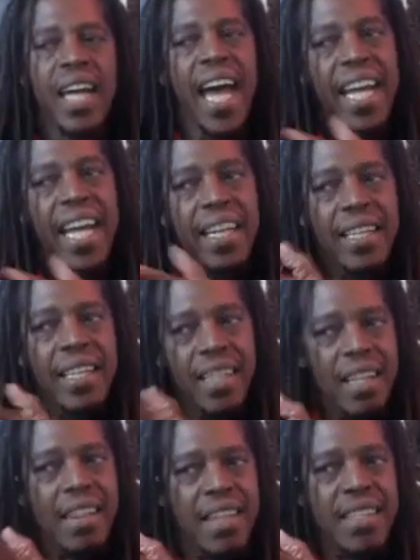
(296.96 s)
And
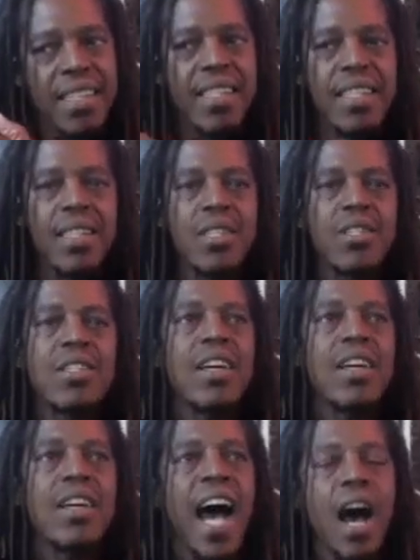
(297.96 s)
this is
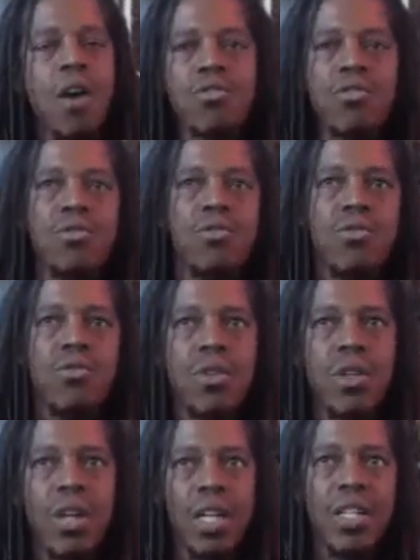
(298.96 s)
how you
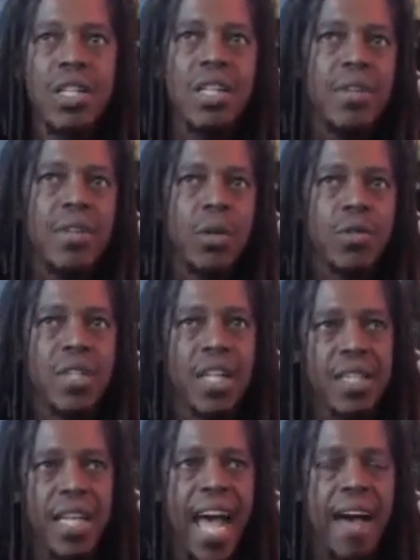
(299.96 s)
achieve those
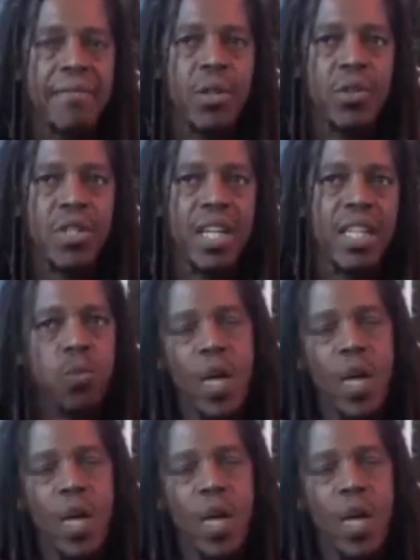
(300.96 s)
things and have those things.